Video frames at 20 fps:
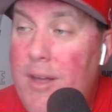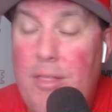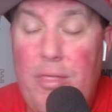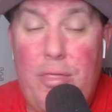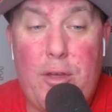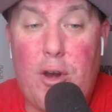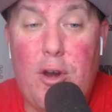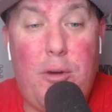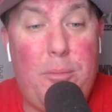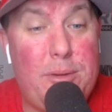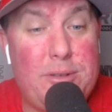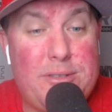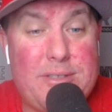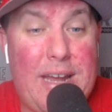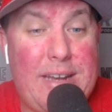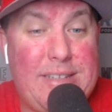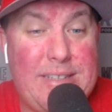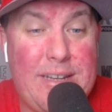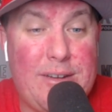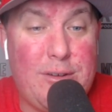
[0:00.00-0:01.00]
they're almost
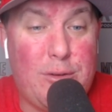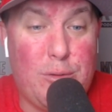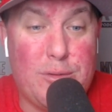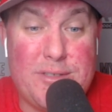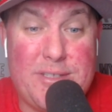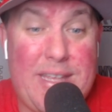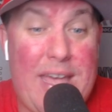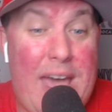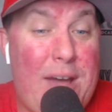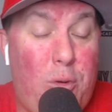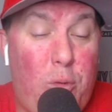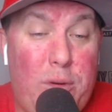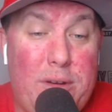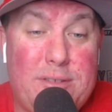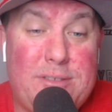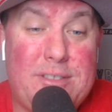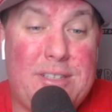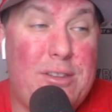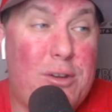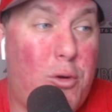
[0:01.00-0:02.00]
identical zach
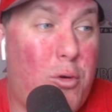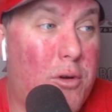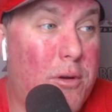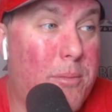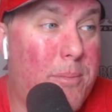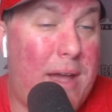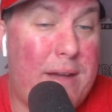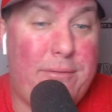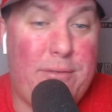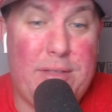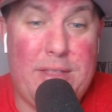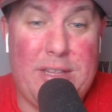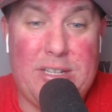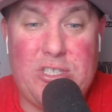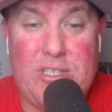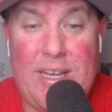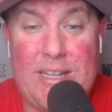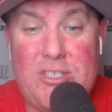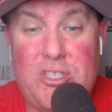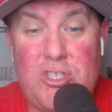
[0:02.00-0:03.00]
wilson the quarterback for the
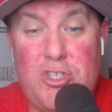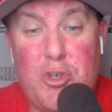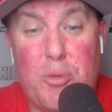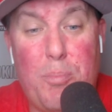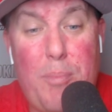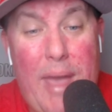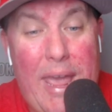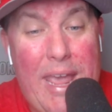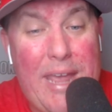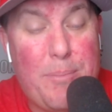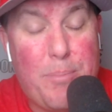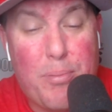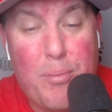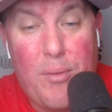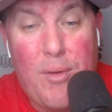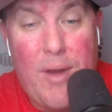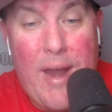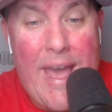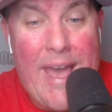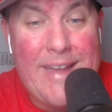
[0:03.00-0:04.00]
jets germaine
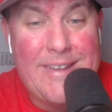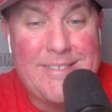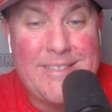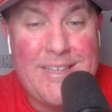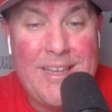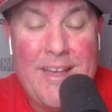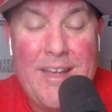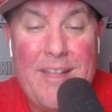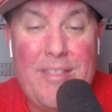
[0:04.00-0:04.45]
pratt